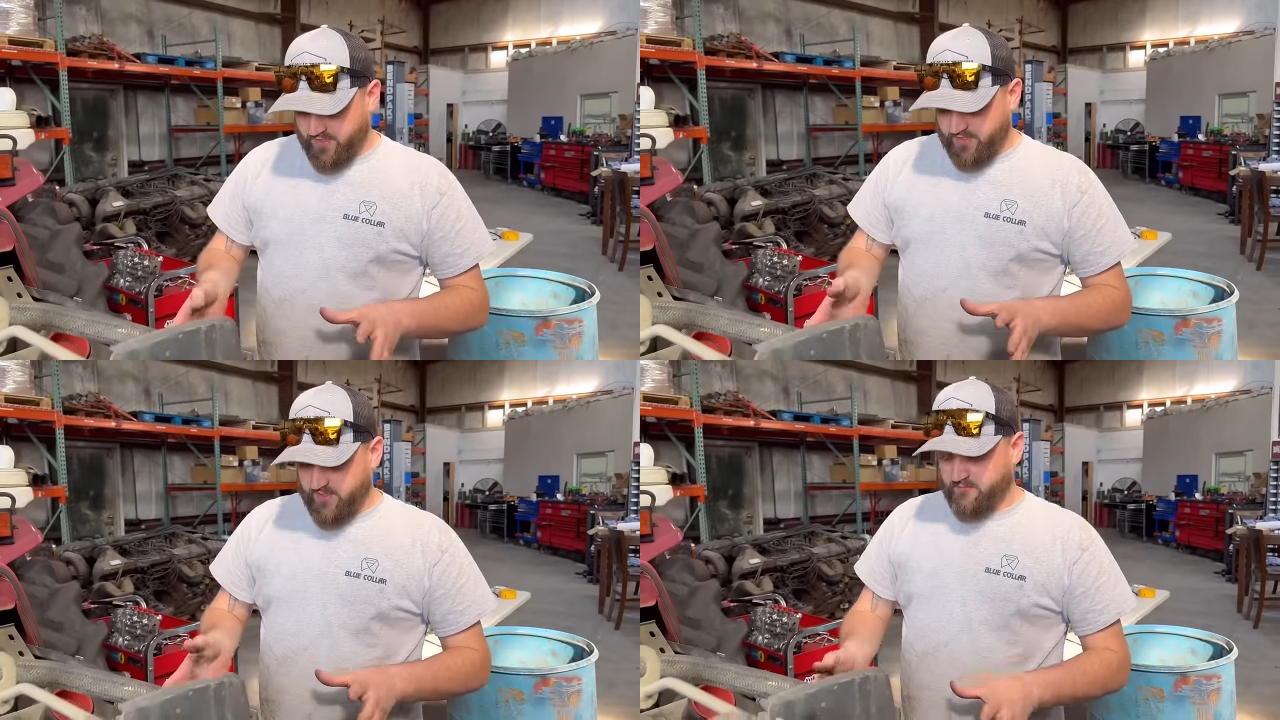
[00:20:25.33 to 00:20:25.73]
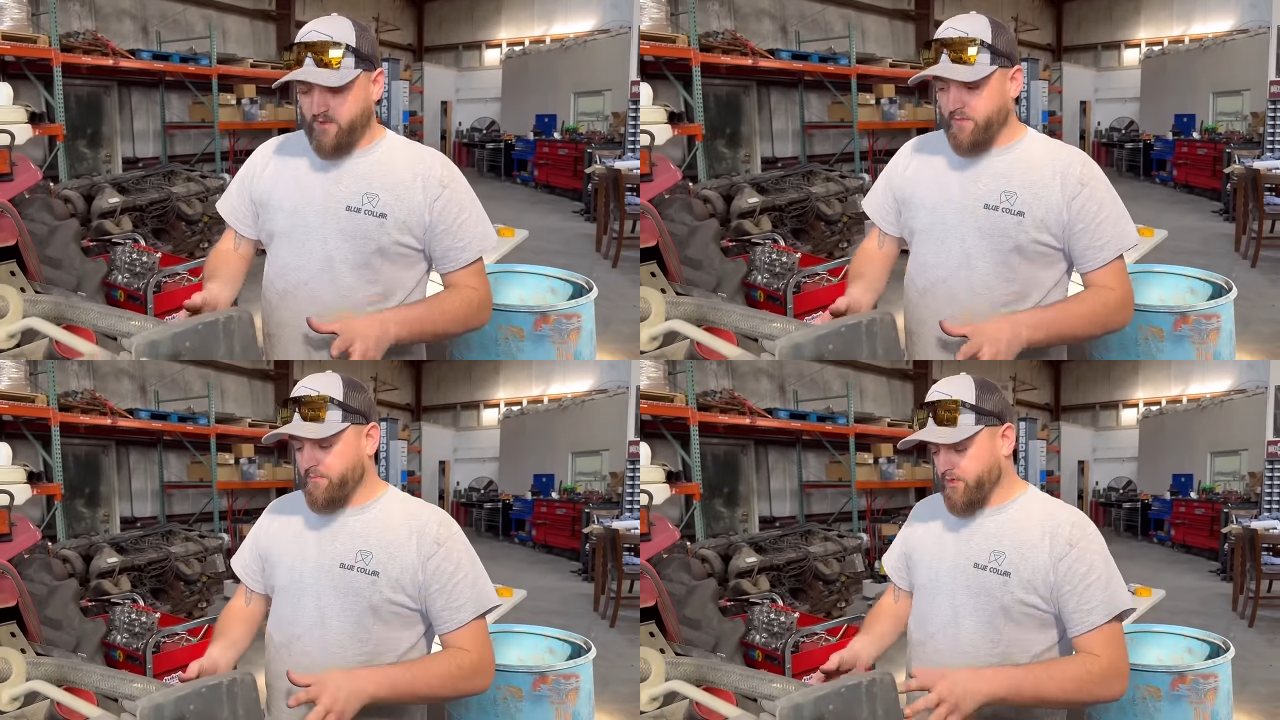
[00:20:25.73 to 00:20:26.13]
get the
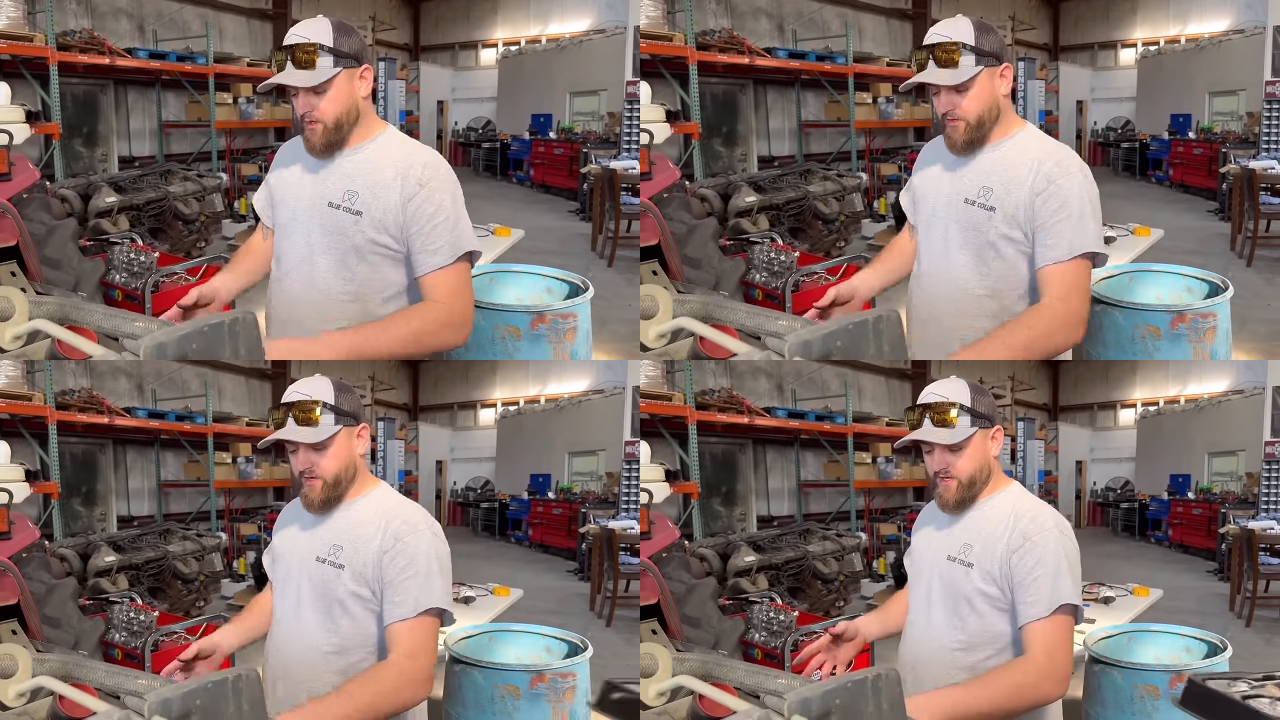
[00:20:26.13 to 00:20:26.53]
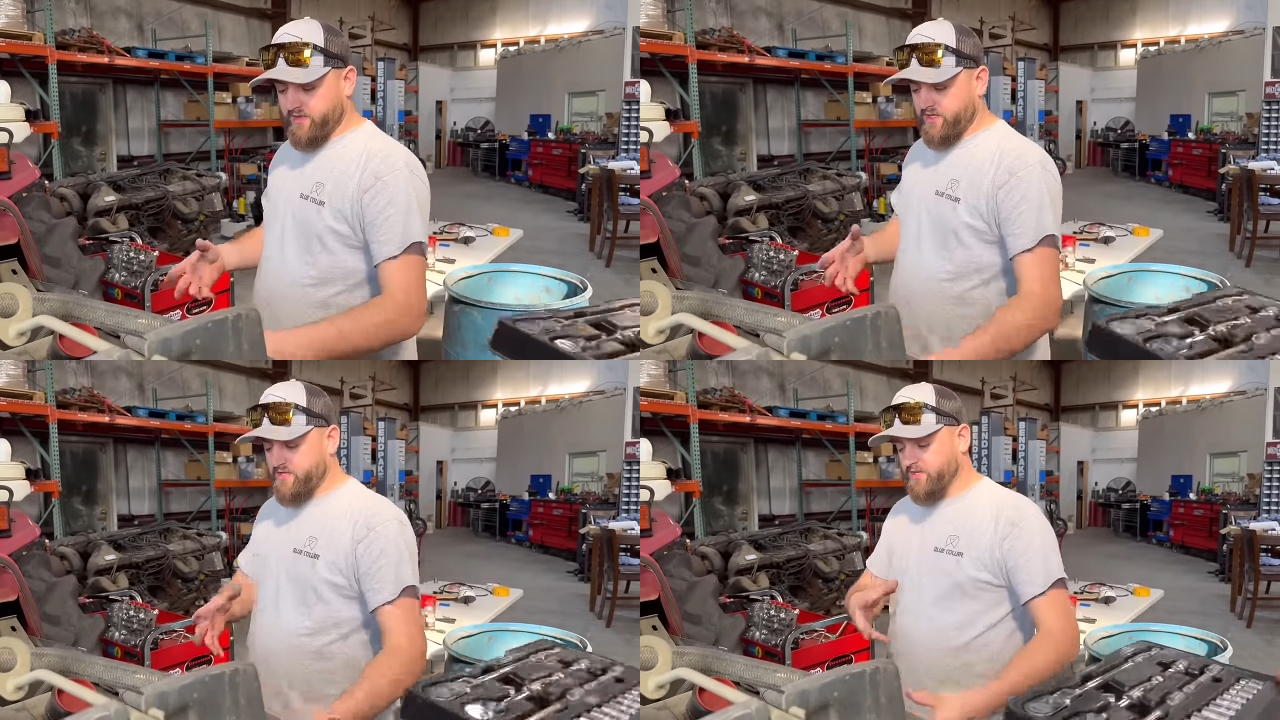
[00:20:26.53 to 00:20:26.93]
pump put on there, get
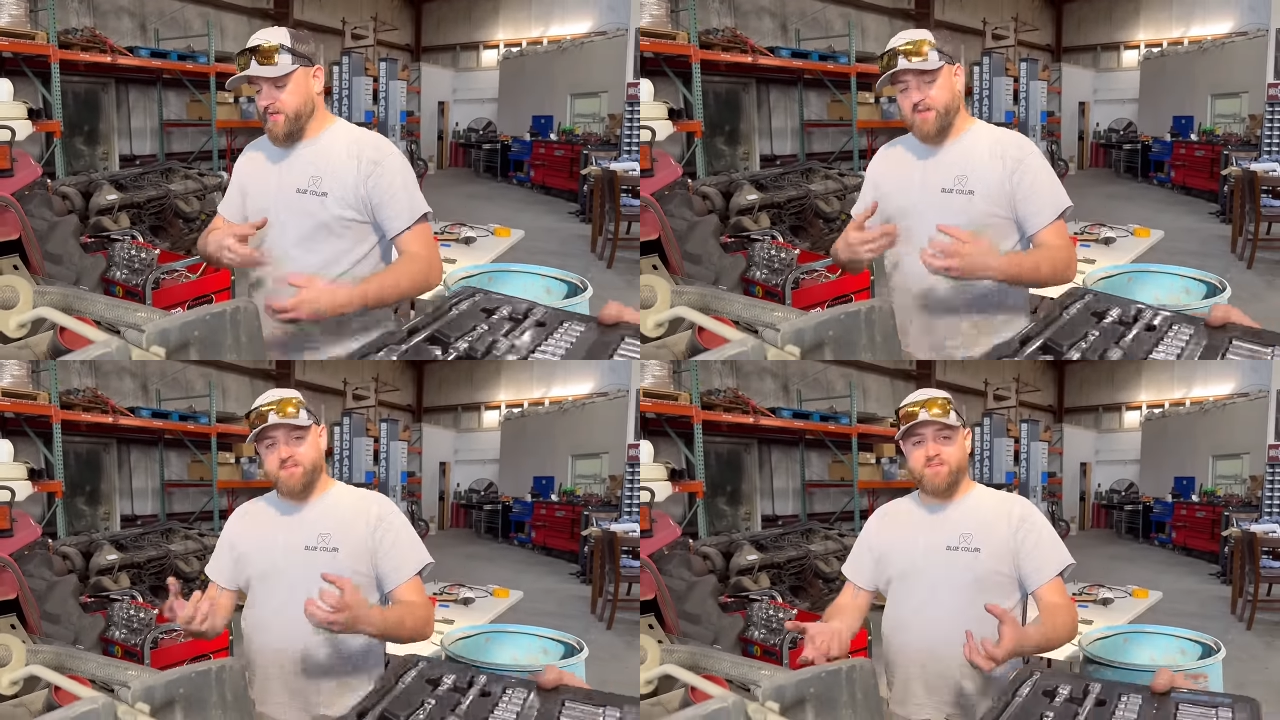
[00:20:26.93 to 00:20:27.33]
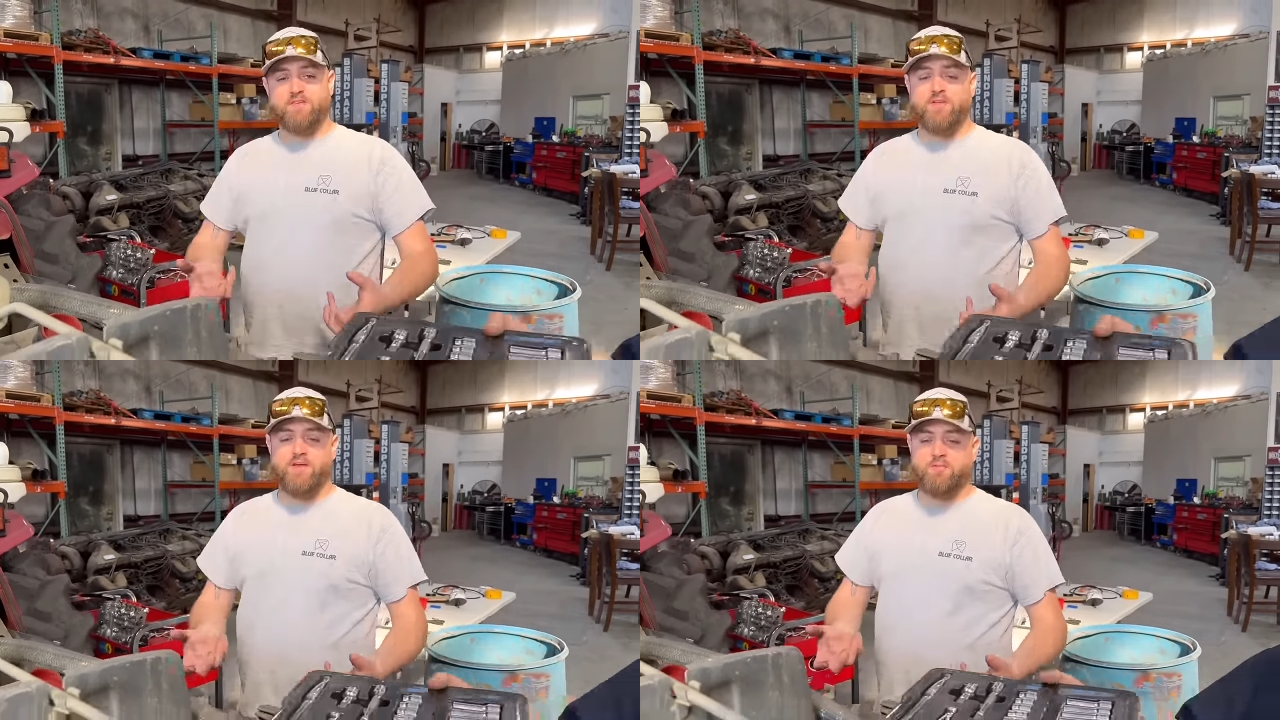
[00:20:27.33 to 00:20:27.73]
the engine kind of
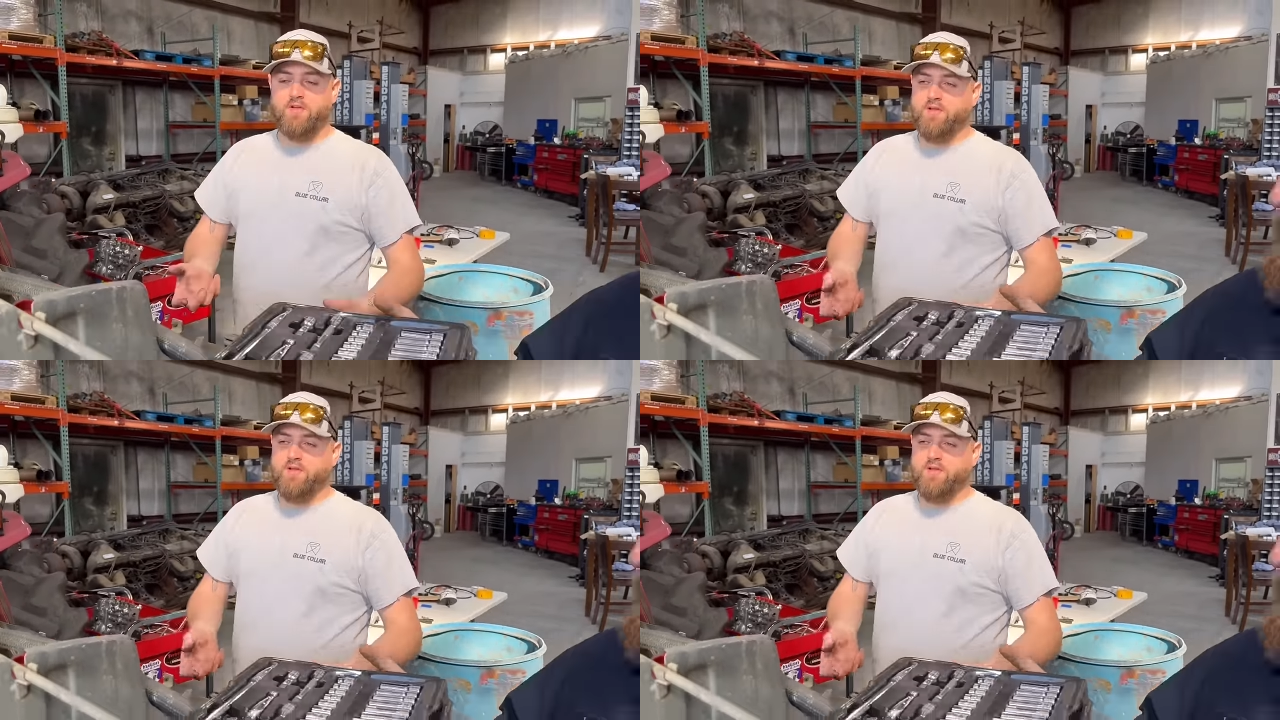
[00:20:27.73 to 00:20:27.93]
sealed up,